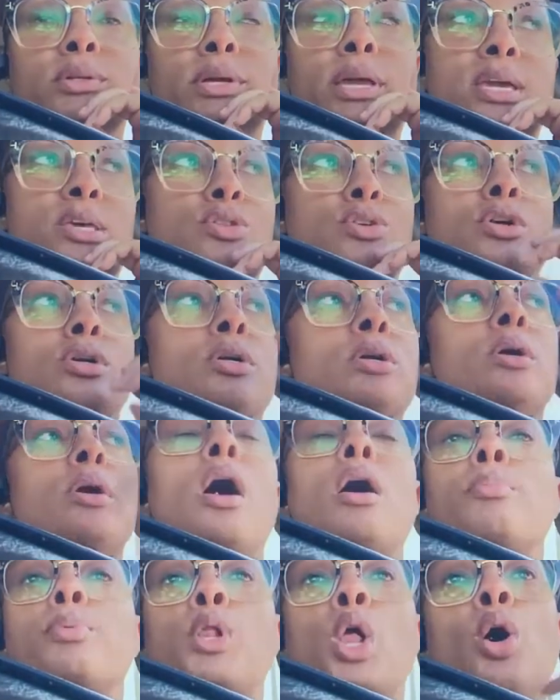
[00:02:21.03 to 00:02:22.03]
either
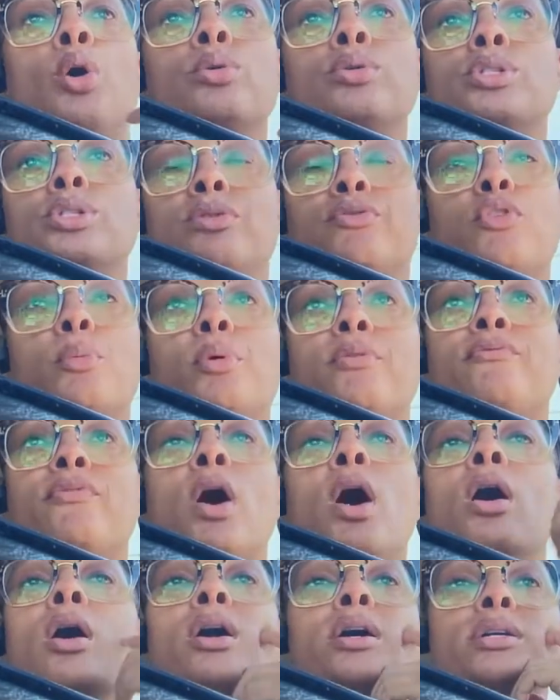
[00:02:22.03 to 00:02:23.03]
up close or from
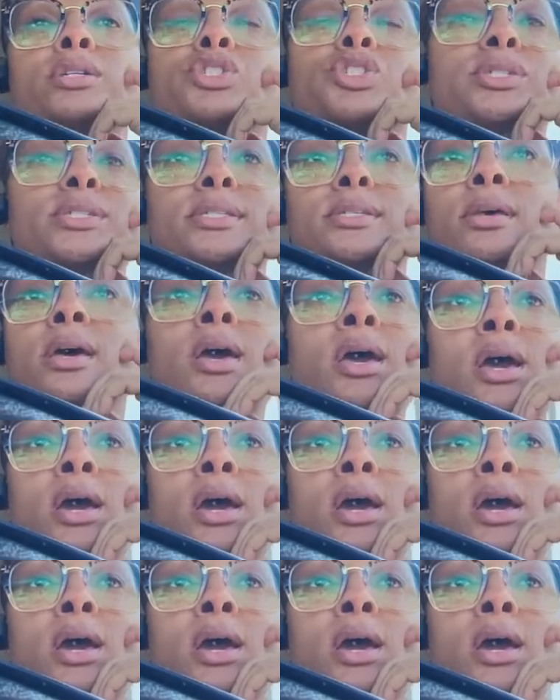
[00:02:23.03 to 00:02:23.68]
afar, and just,